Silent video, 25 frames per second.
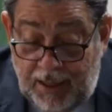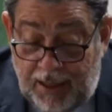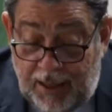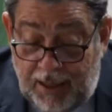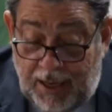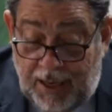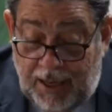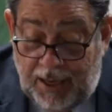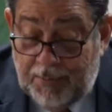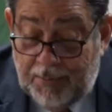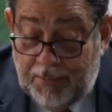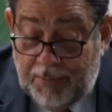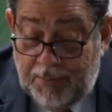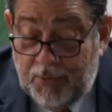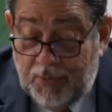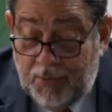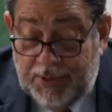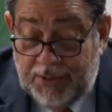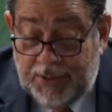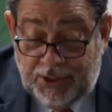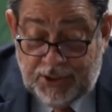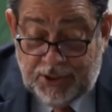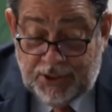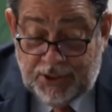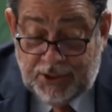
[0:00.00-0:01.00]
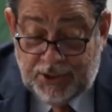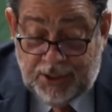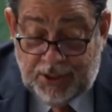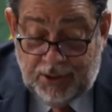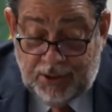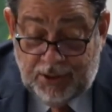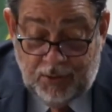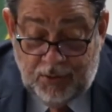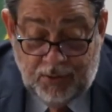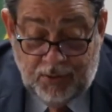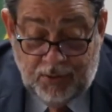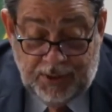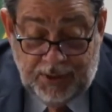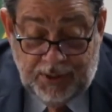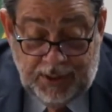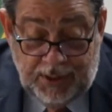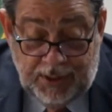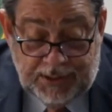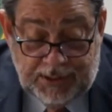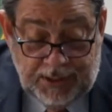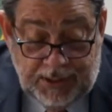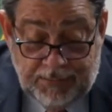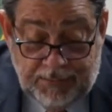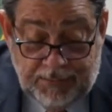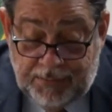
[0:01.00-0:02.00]
armed with digital
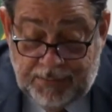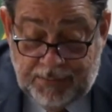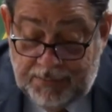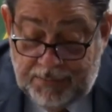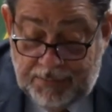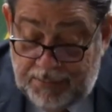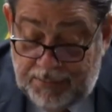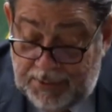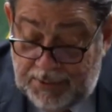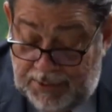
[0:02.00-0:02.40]
colonialism